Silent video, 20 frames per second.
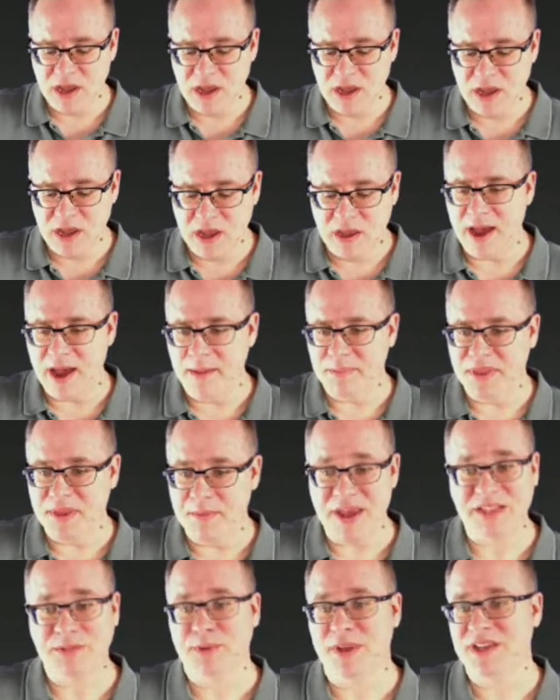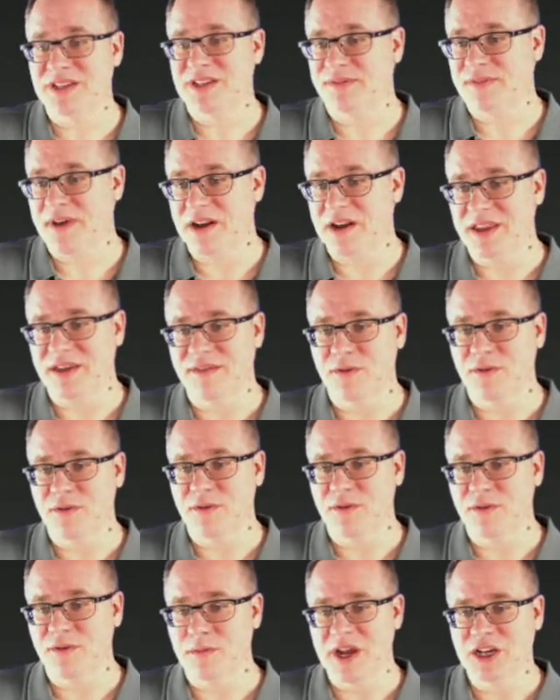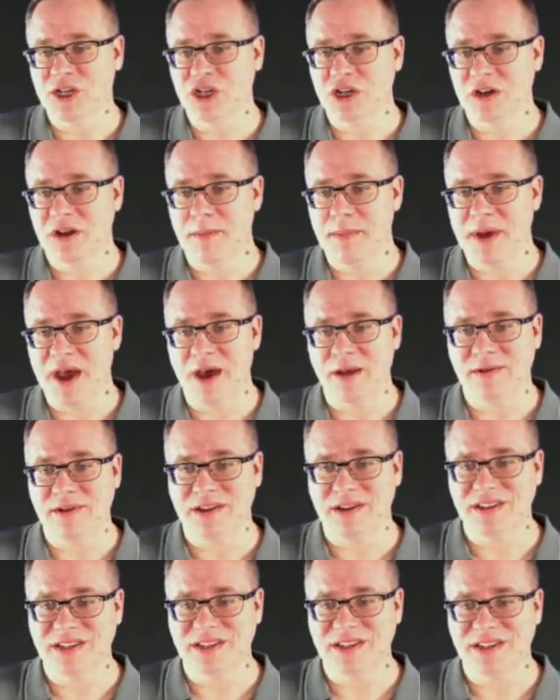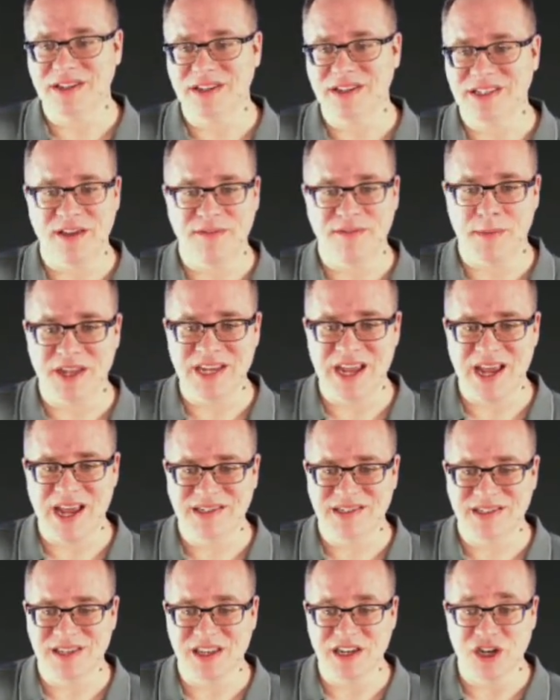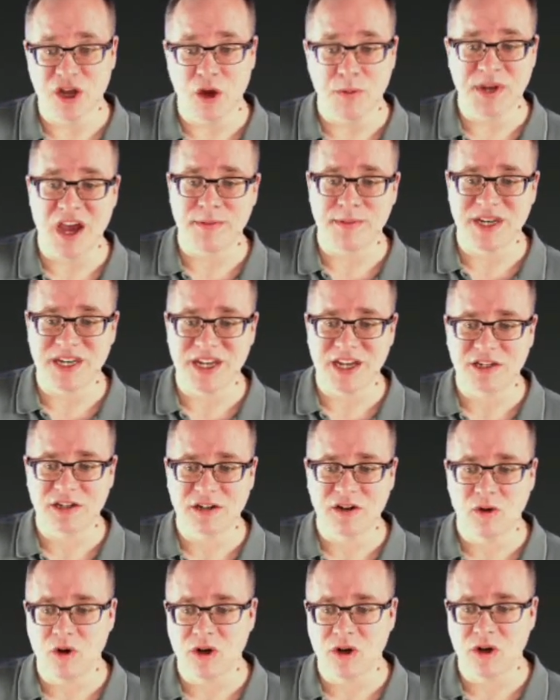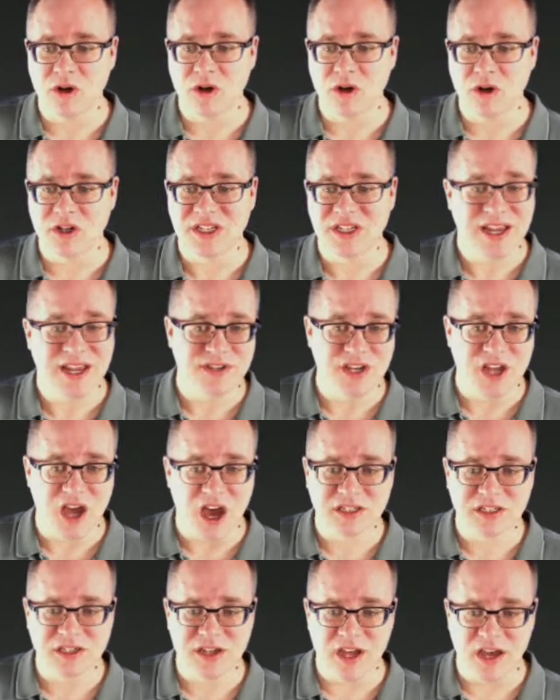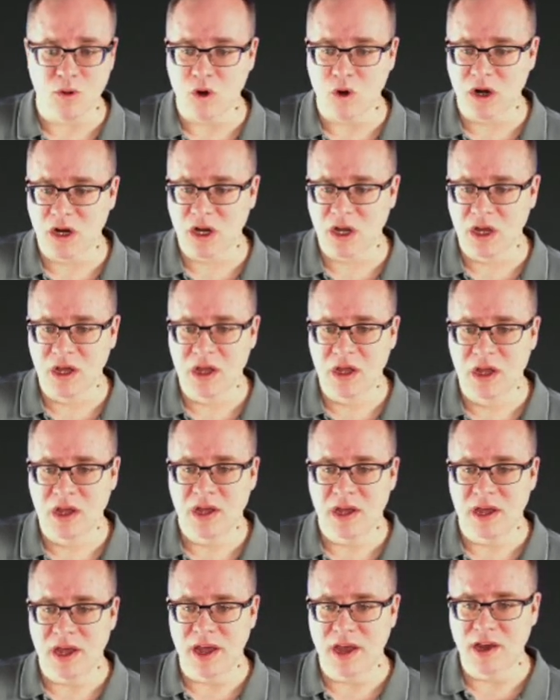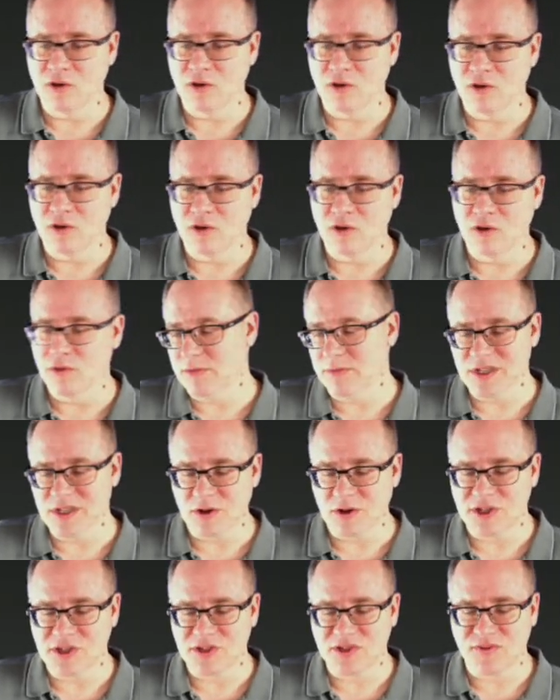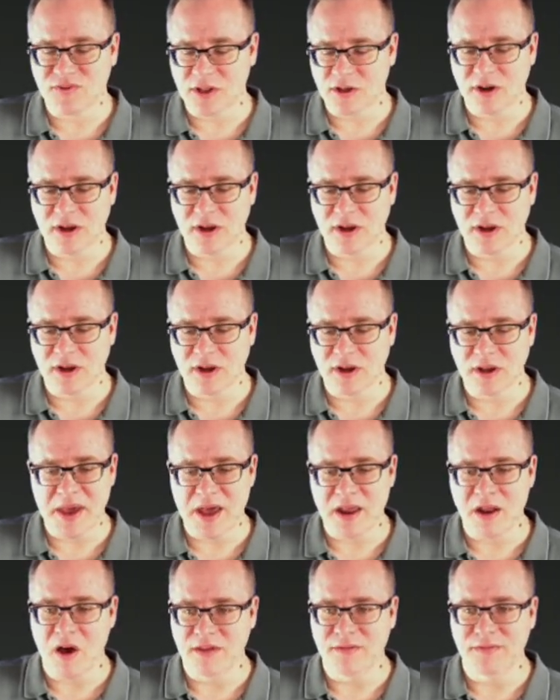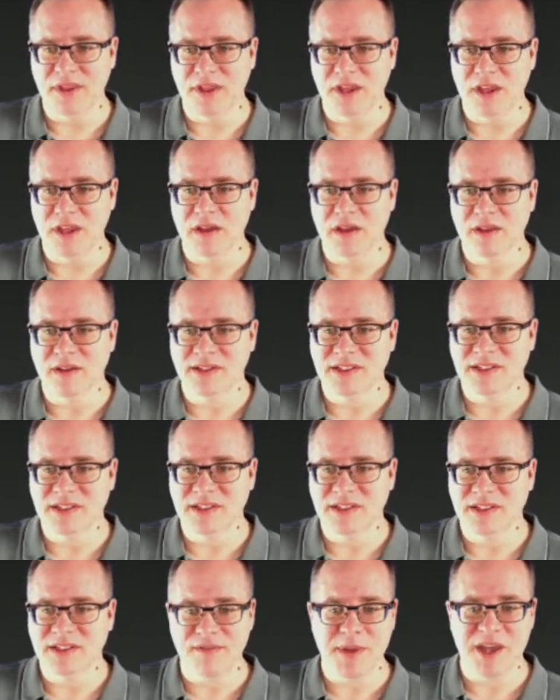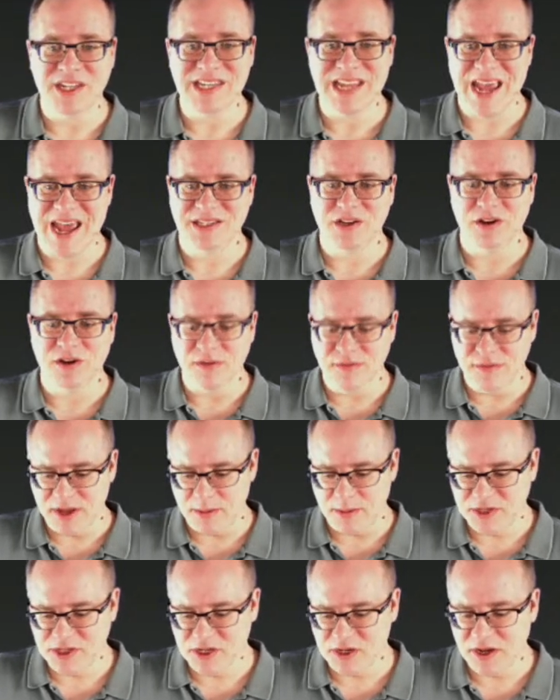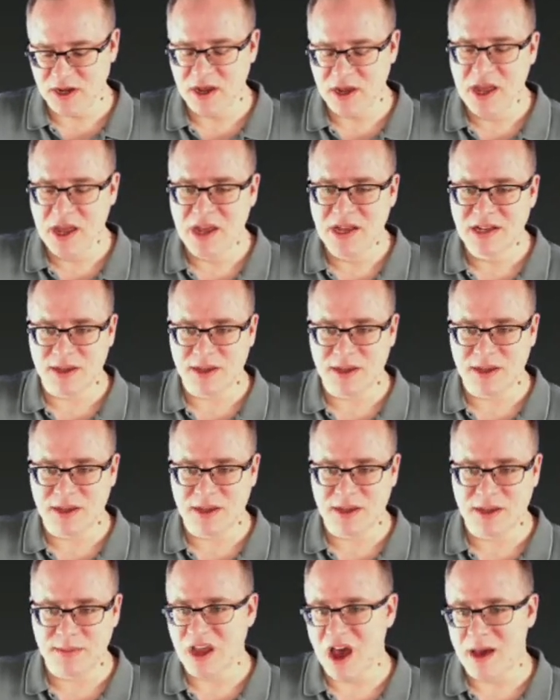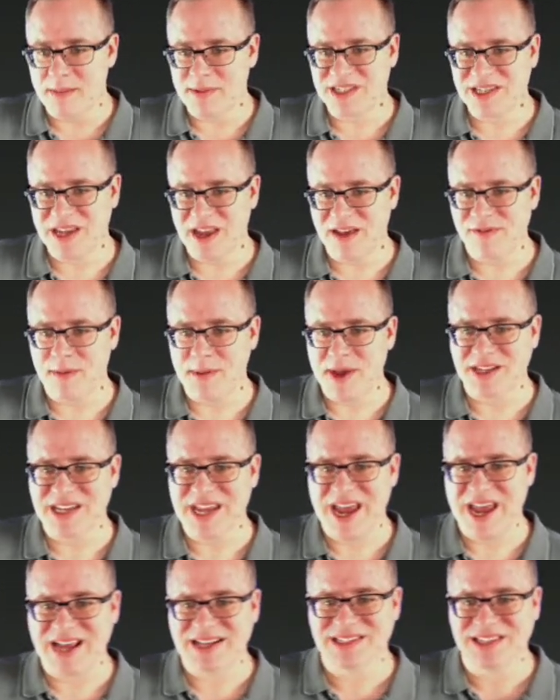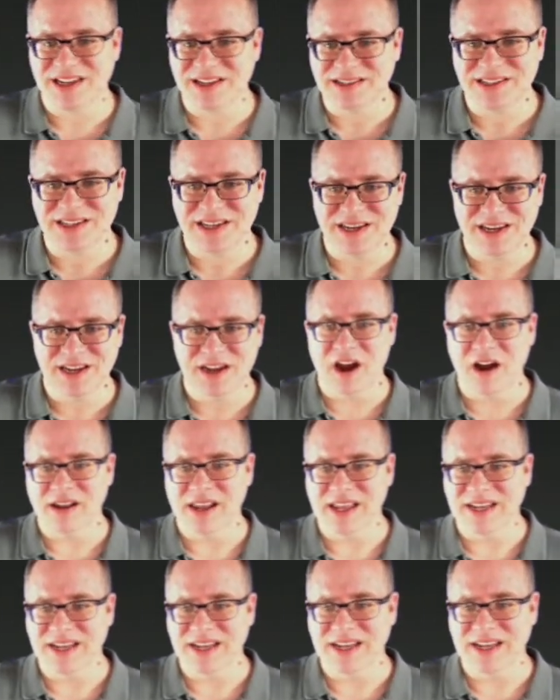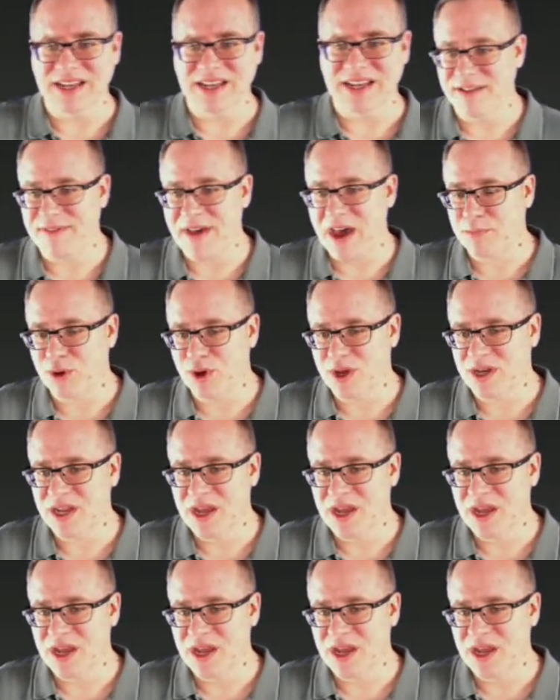The best place to find all the information about the CFML tags is the Adobe documentation or cfdocs.org. Great resources for learning about all of the CFML tags that are available to you. Some of the common CFML tags that you'll see are like CF output